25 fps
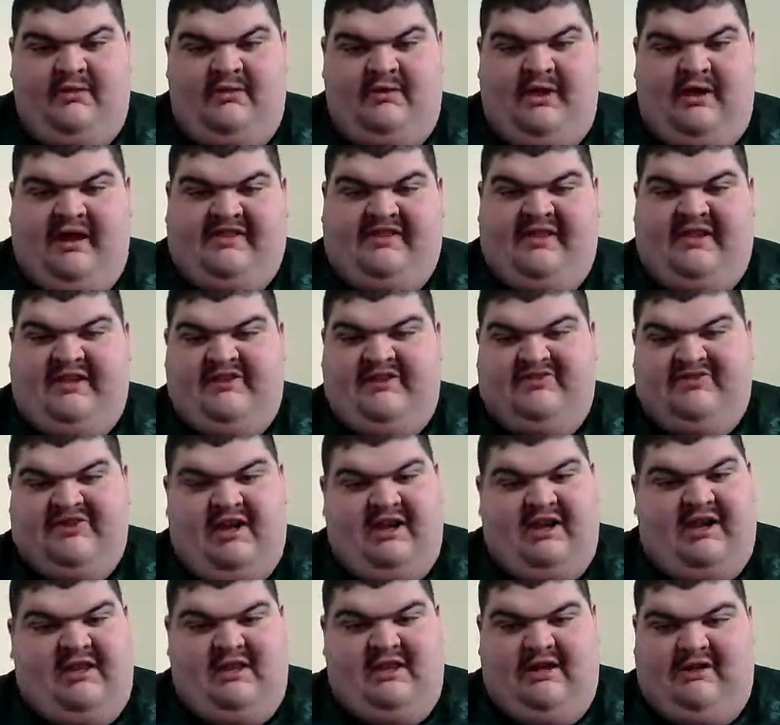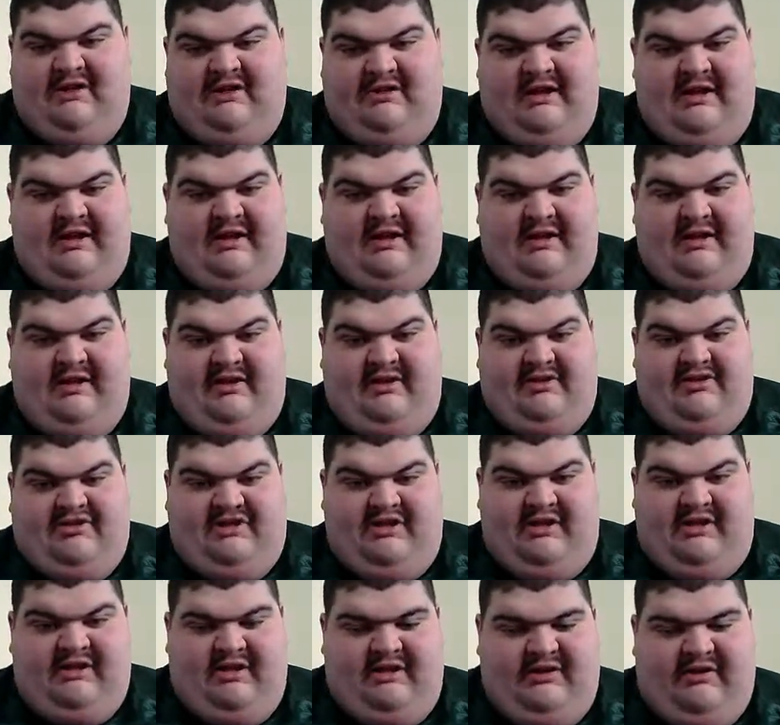I think John
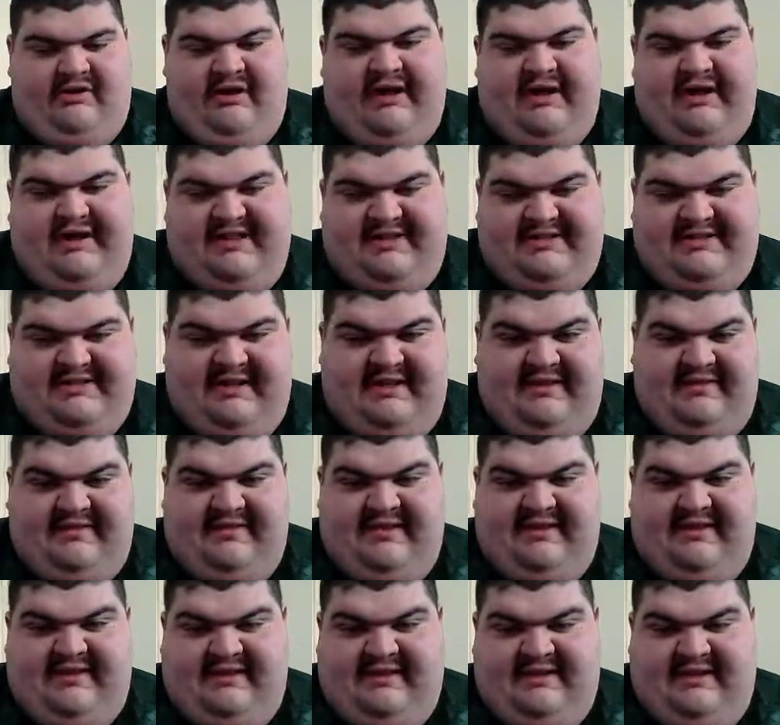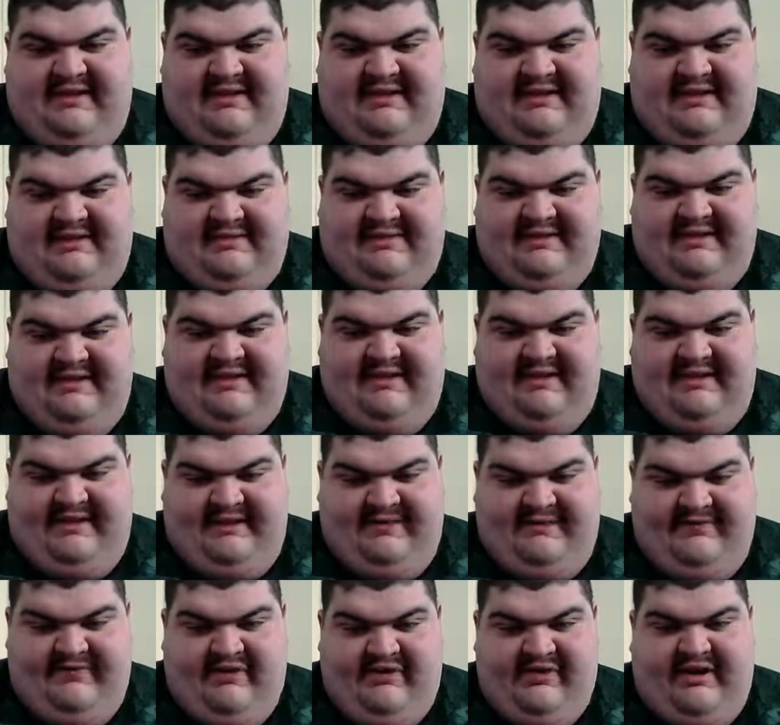Laurinaitis, I think he's
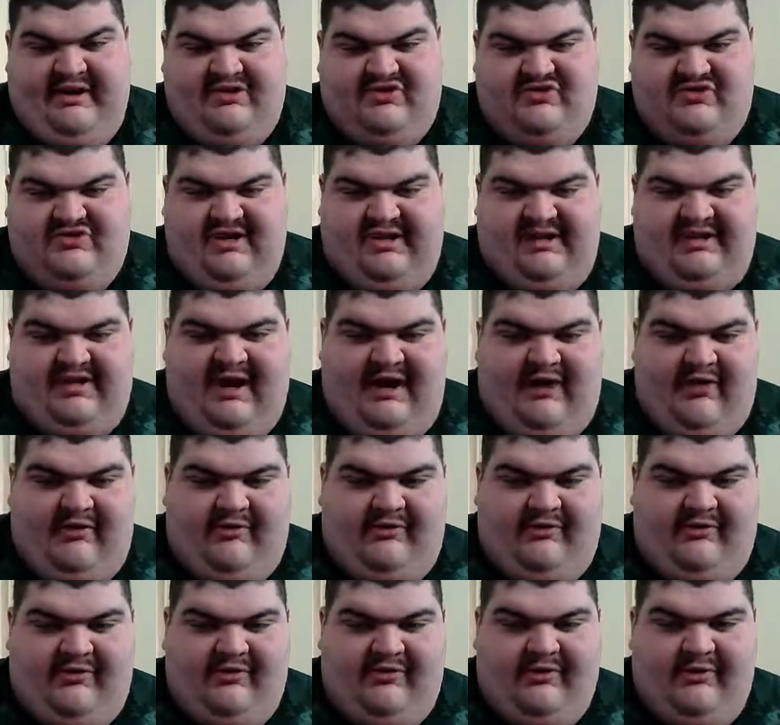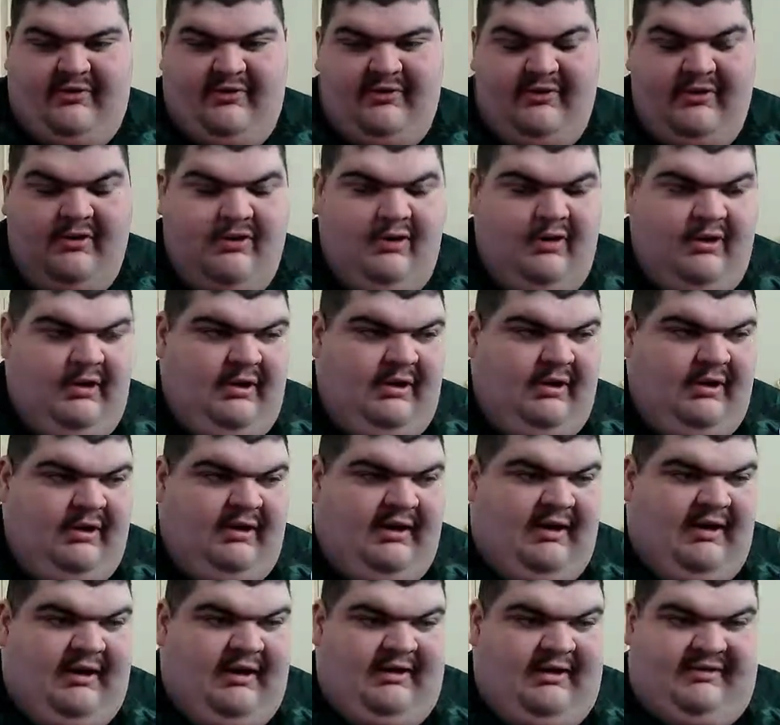a very interesting character.
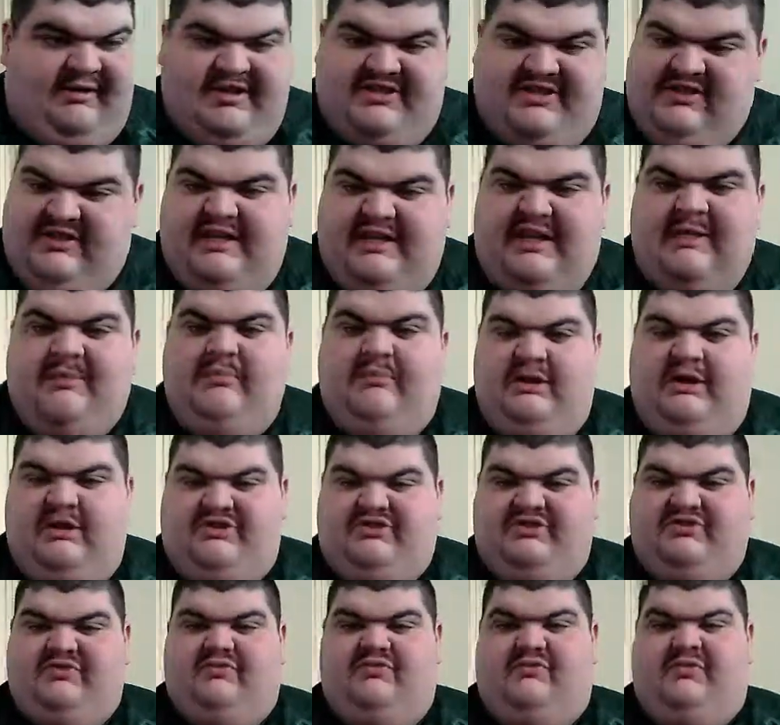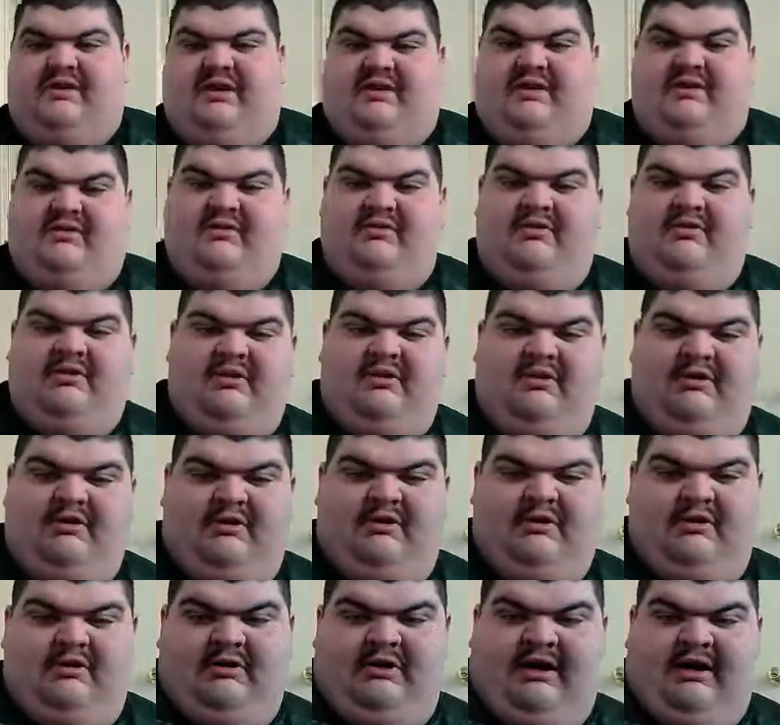They should keep him on screen.
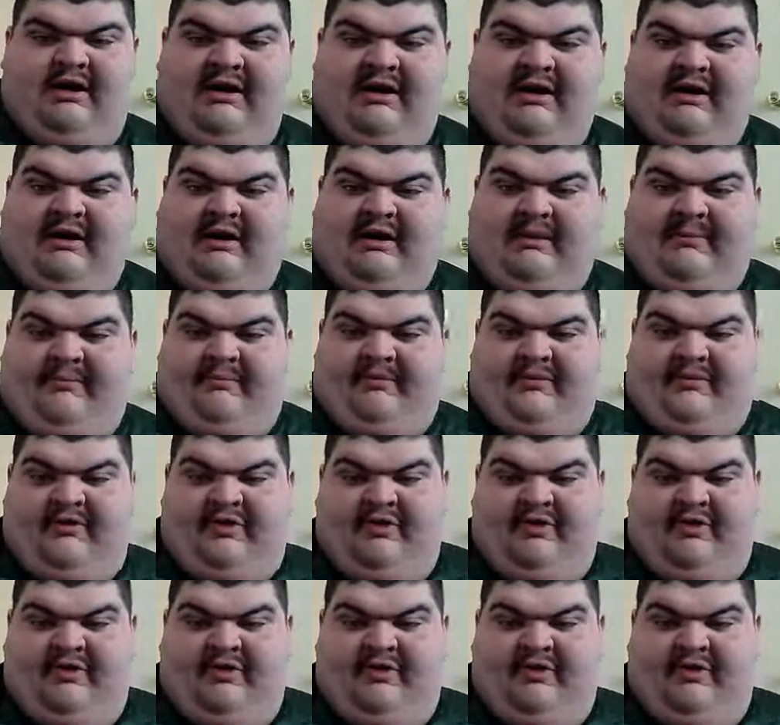But